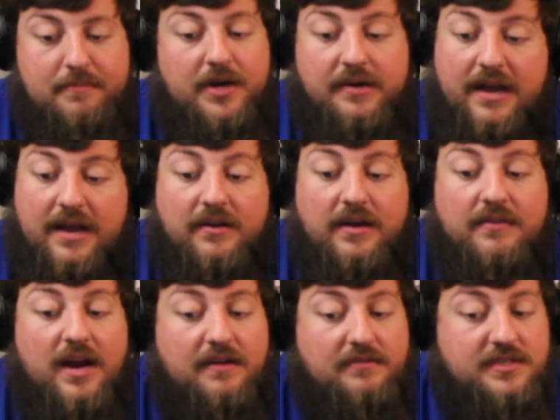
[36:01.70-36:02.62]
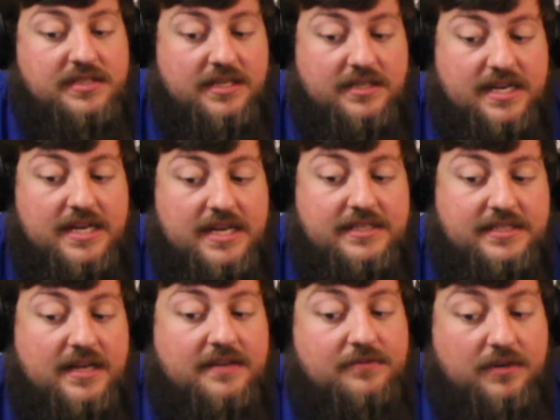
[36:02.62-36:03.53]
been her caregiver ever since, and it's
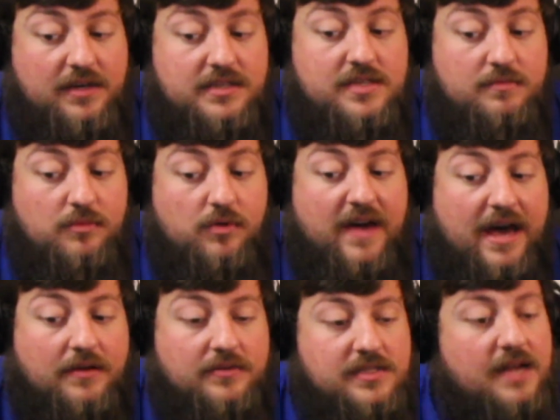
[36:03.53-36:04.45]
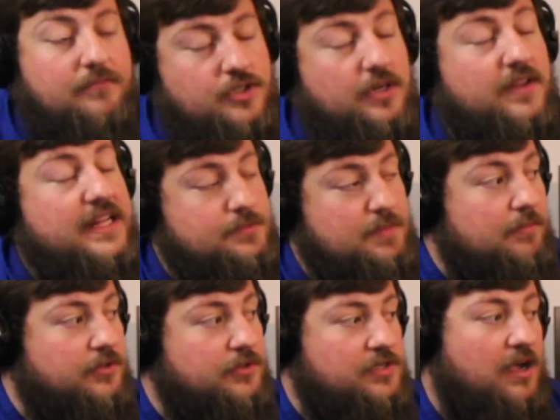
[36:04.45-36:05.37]
tough for us to move house. I'm sure that's
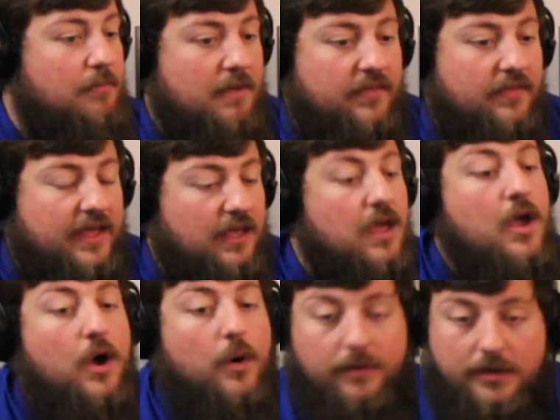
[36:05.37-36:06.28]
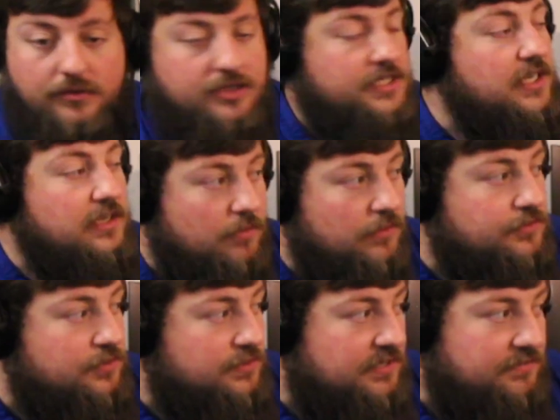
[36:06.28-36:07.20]
people talking about well, you just need to
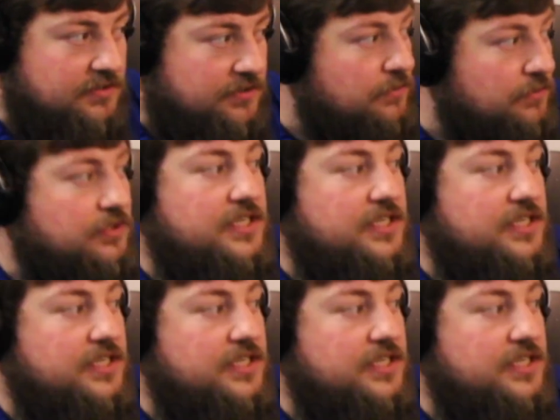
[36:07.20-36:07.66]
move to a different school